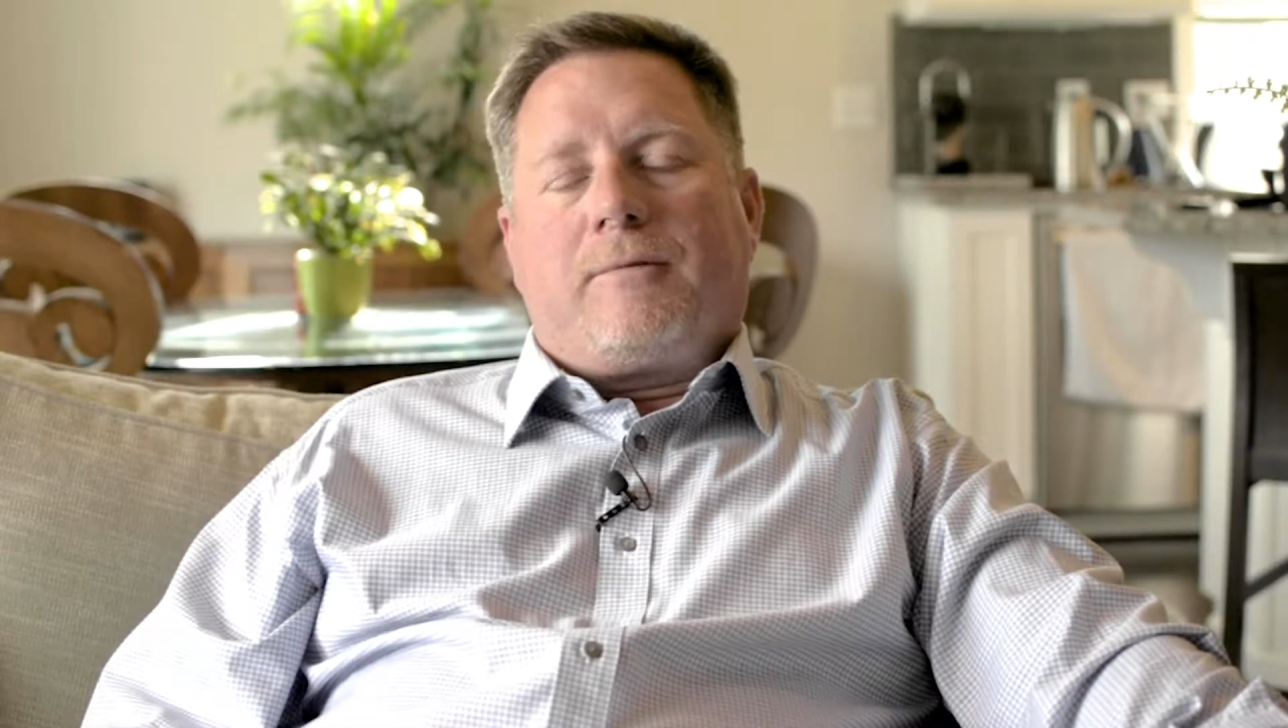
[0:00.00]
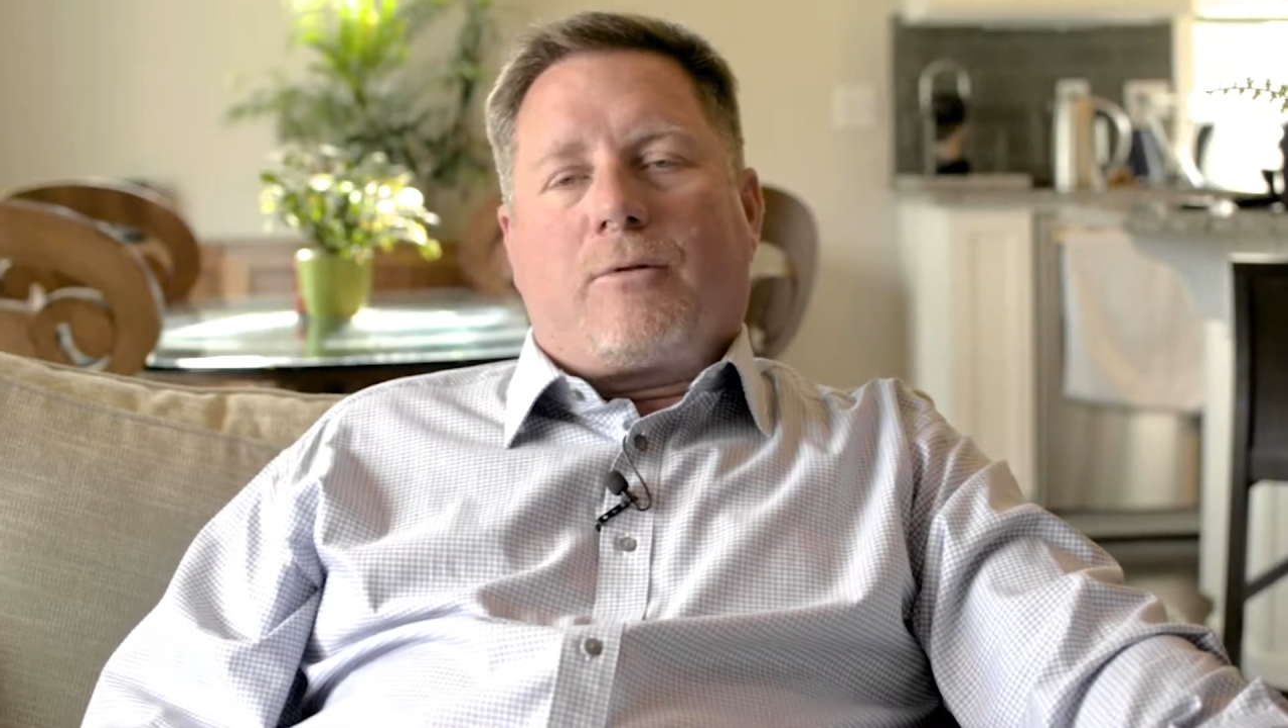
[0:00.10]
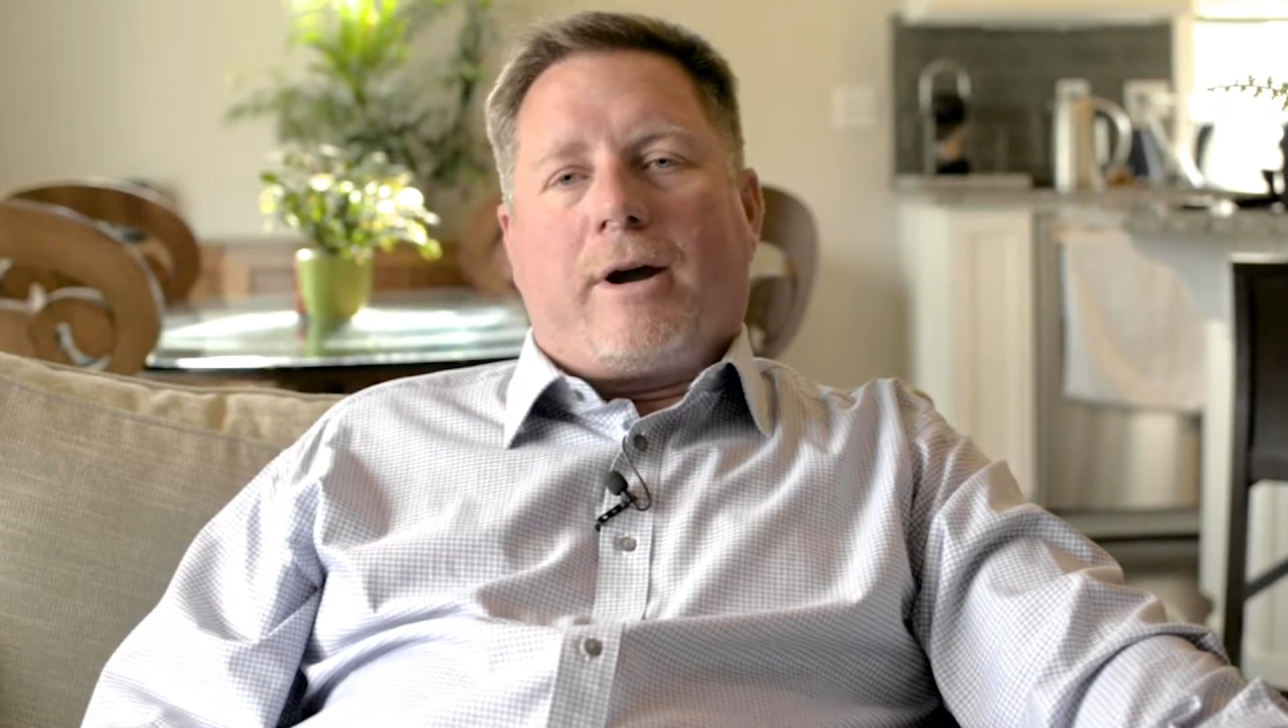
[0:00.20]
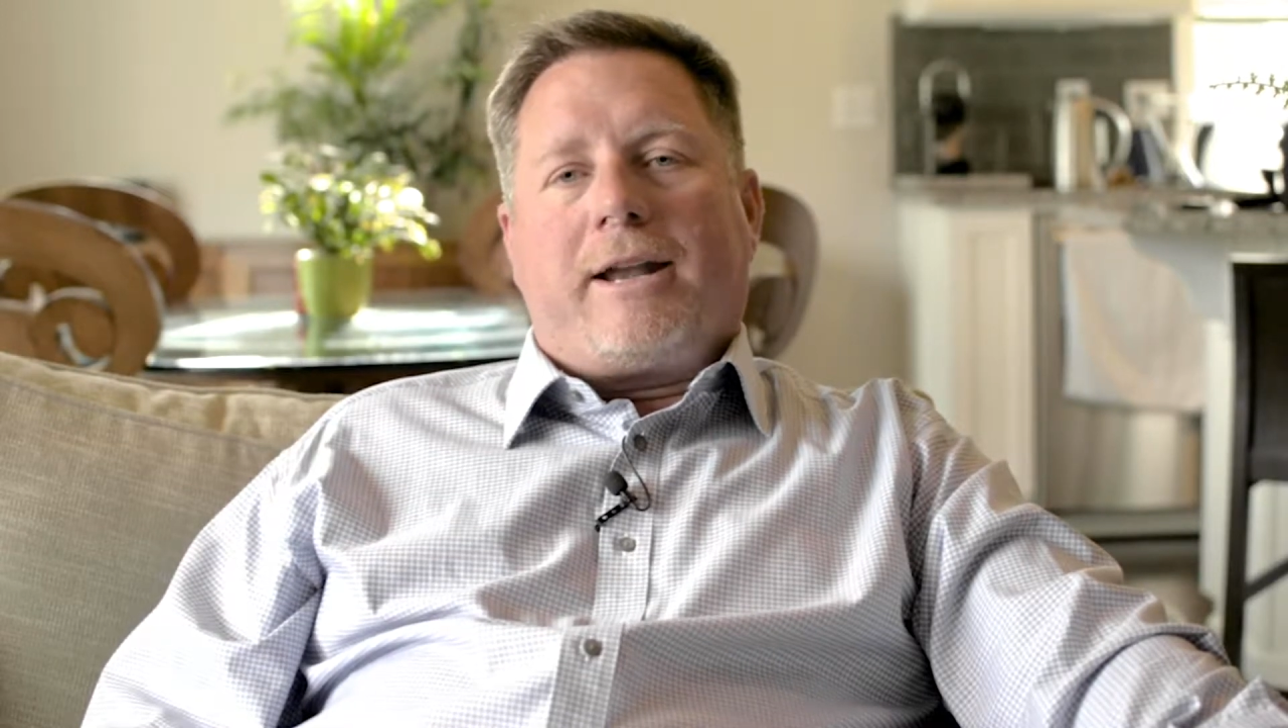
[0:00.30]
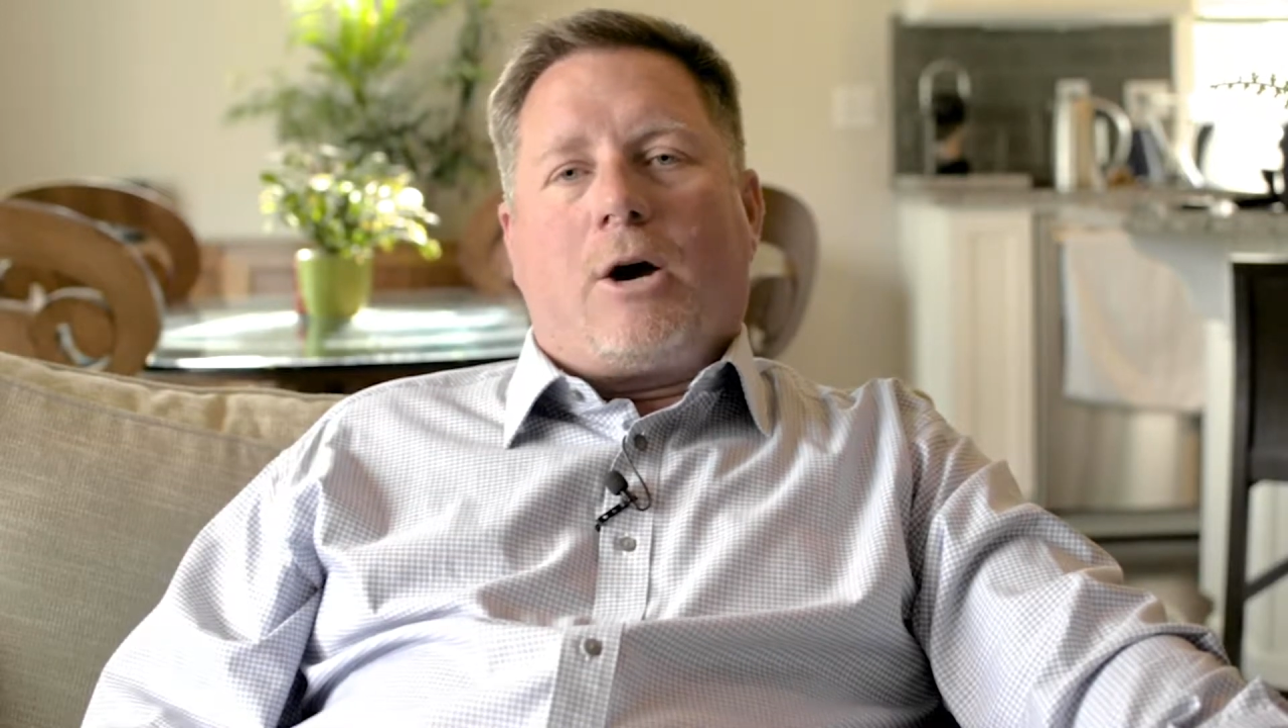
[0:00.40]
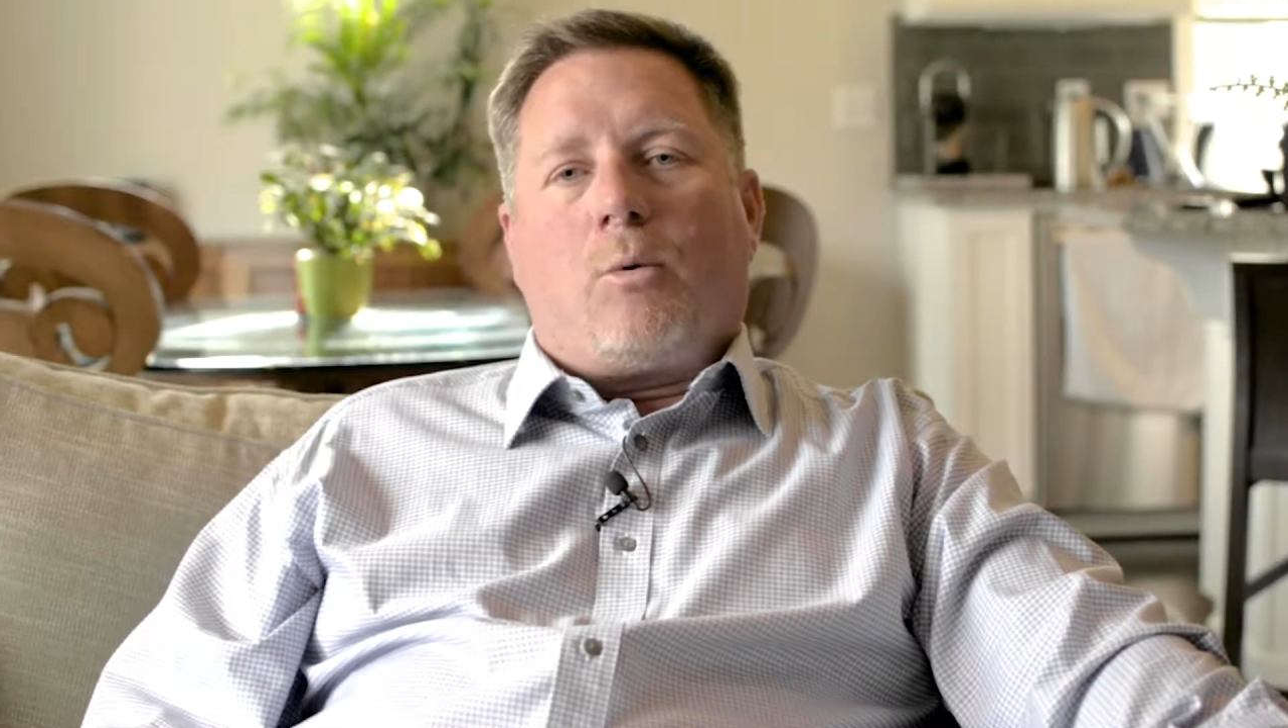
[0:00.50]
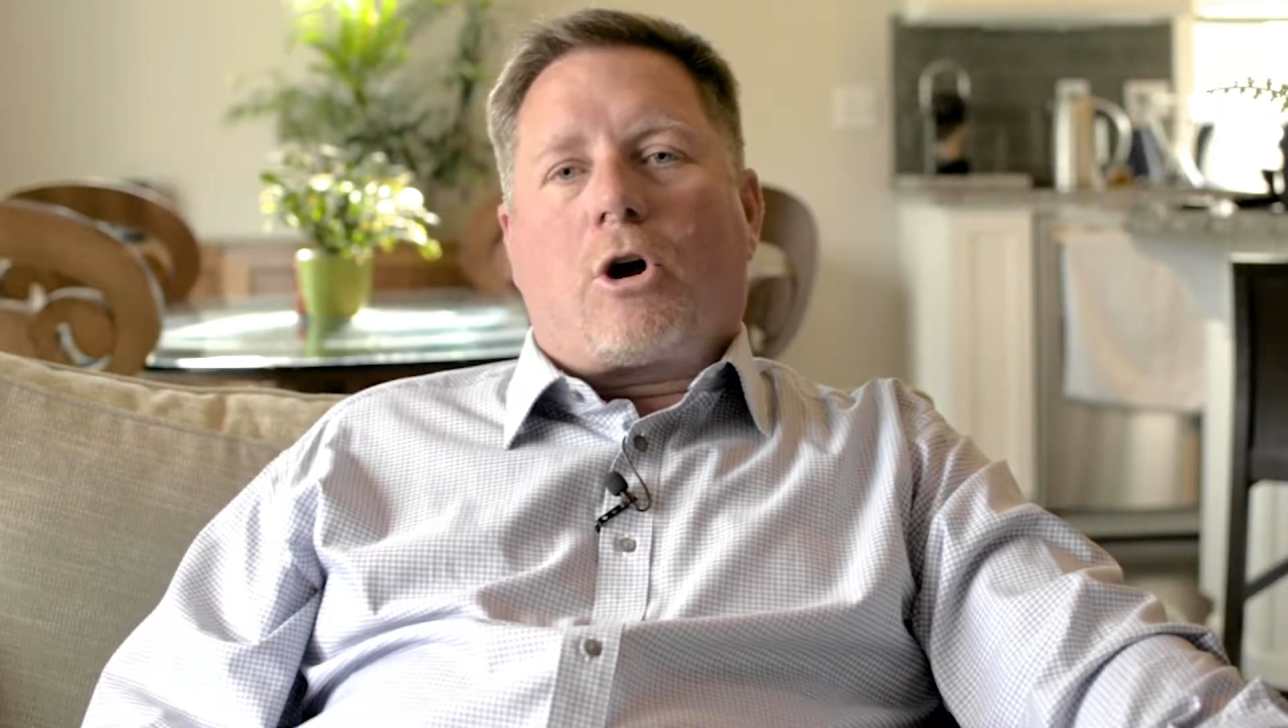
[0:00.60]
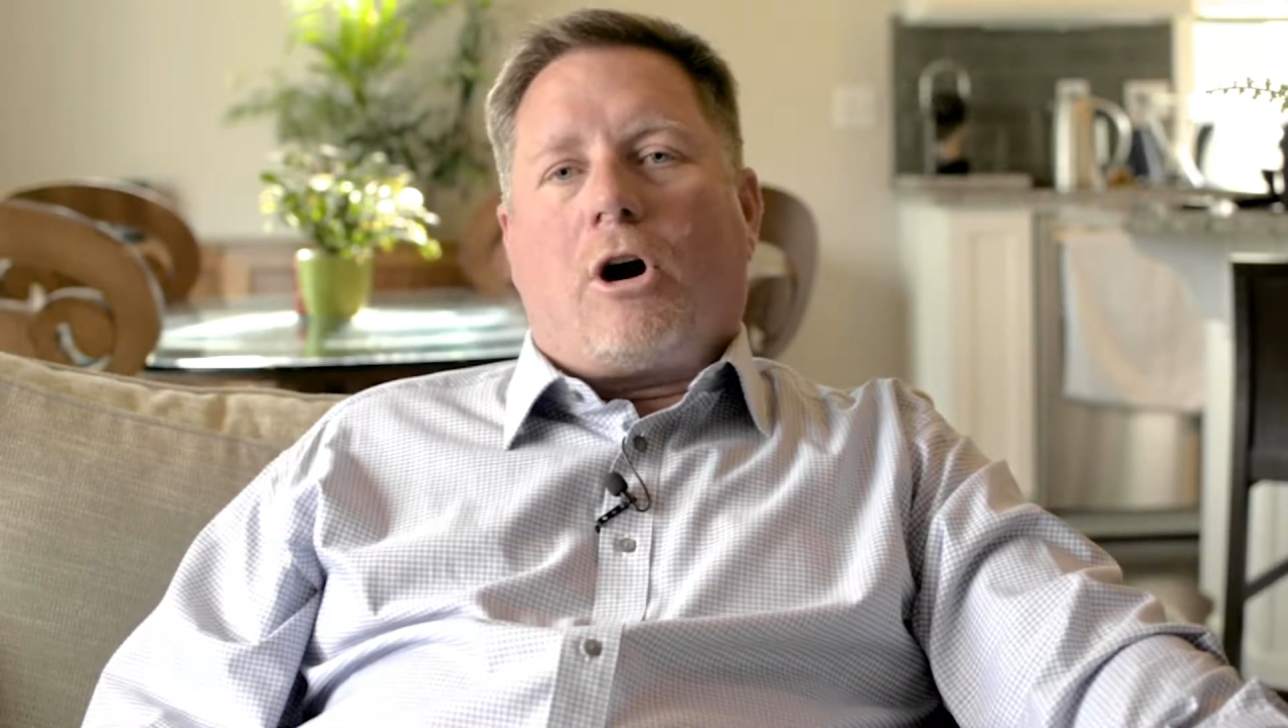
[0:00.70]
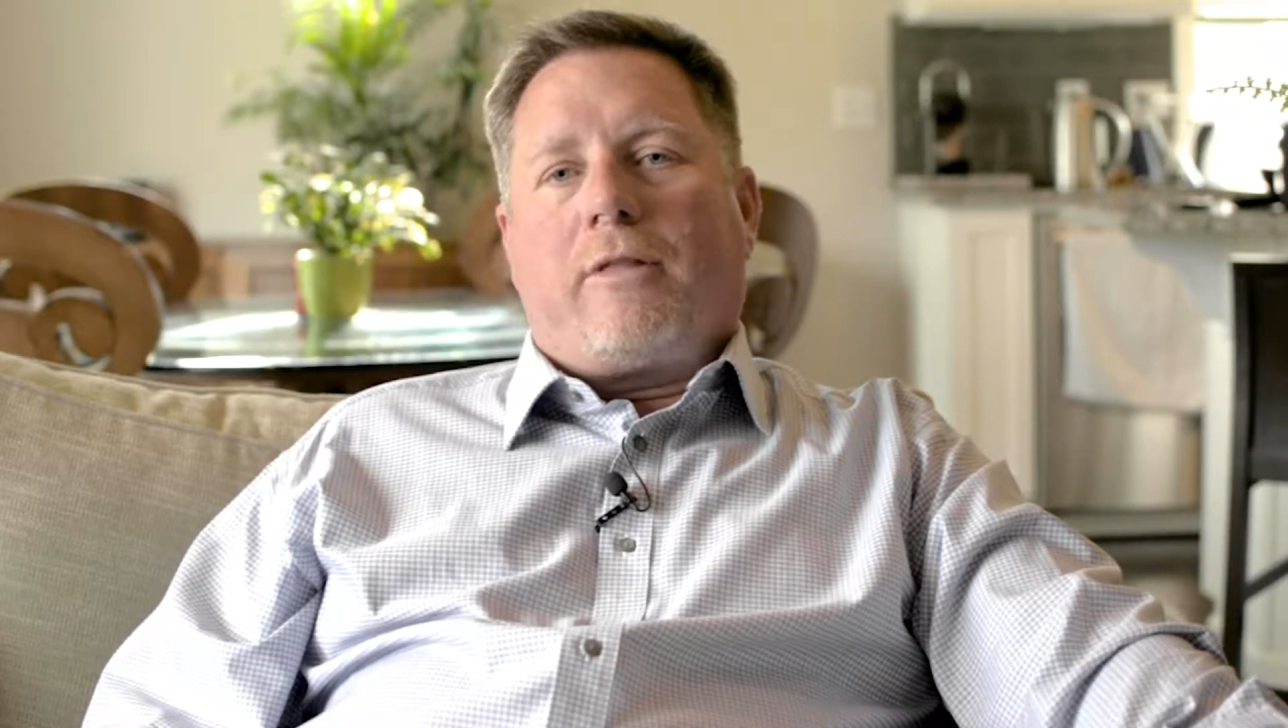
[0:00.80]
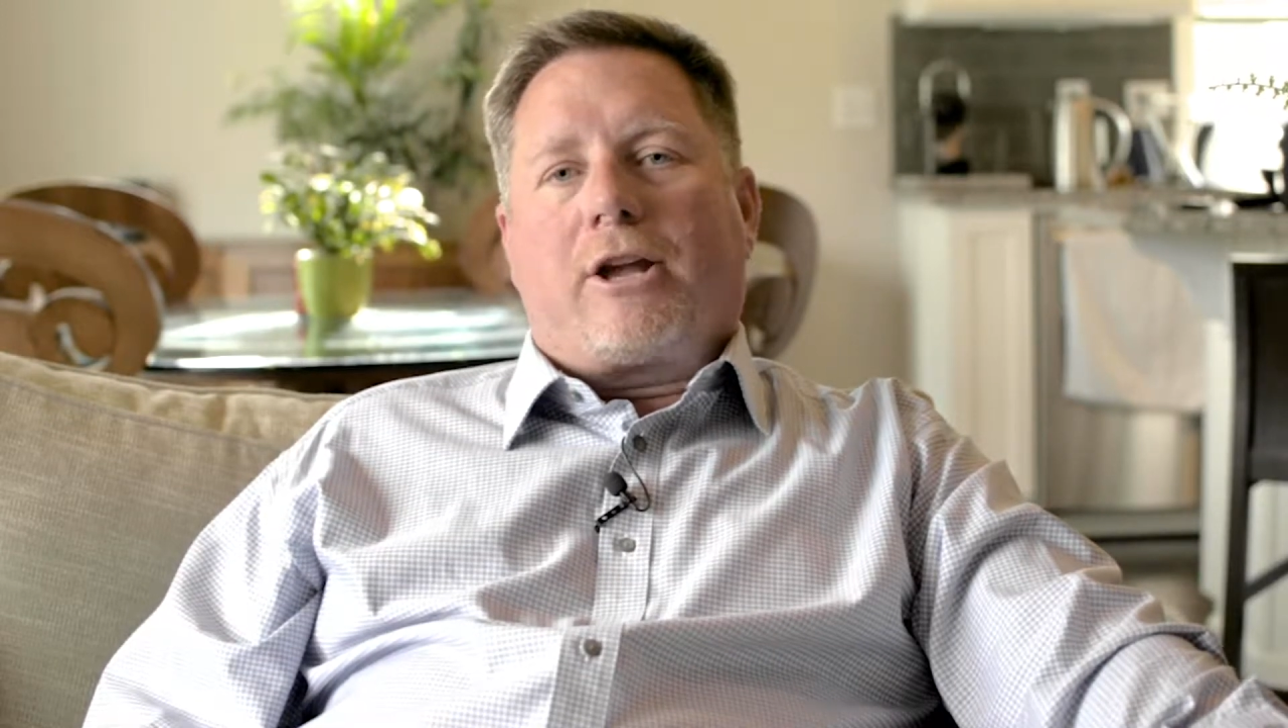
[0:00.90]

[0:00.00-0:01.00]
For right now, we'll call